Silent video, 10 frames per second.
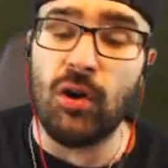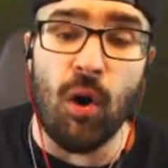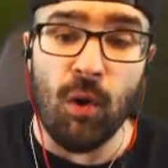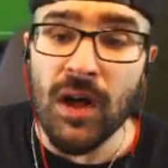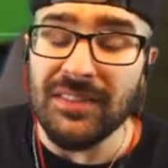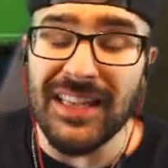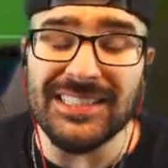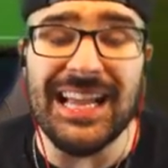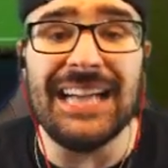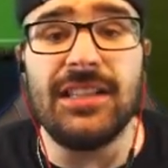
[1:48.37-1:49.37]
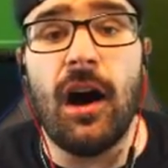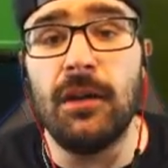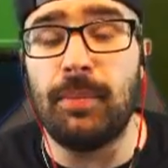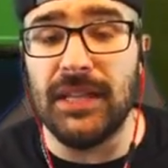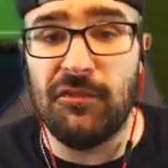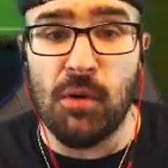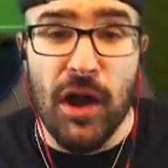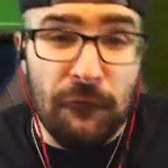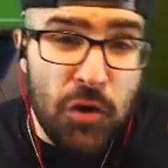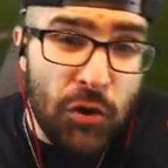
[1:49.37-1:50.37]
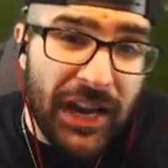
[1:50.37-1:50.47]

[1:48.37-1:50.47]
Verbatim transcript: goal. This guy's unbelievable. If you